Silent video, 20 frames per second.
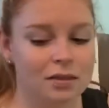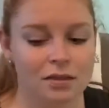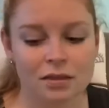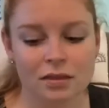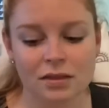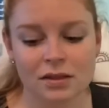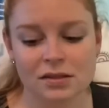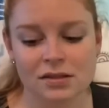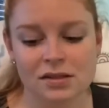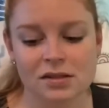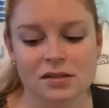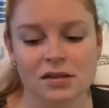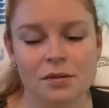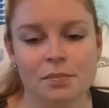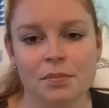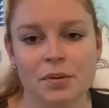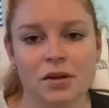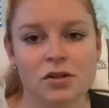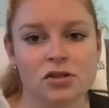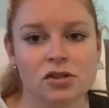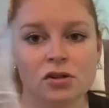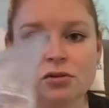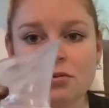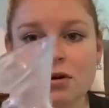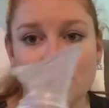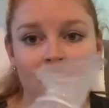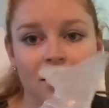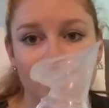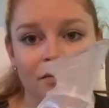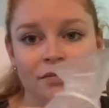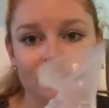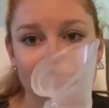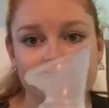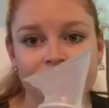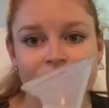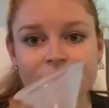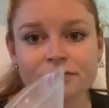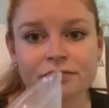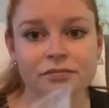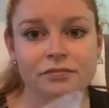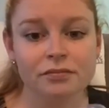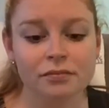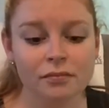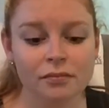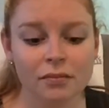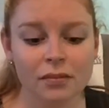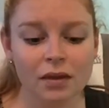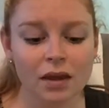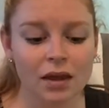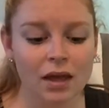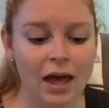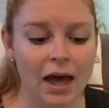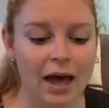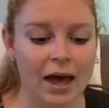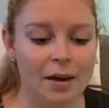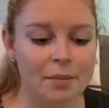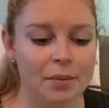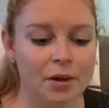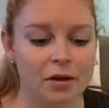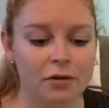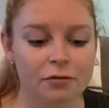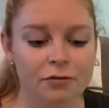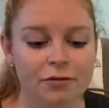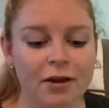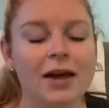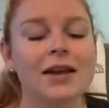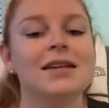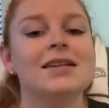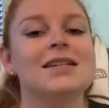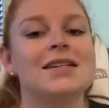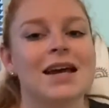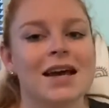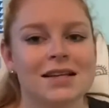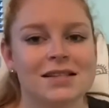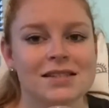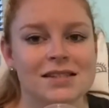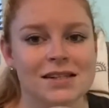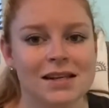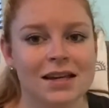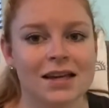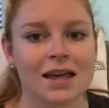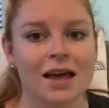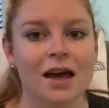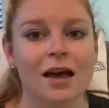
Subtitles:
This is a pigeon one. Fantastic.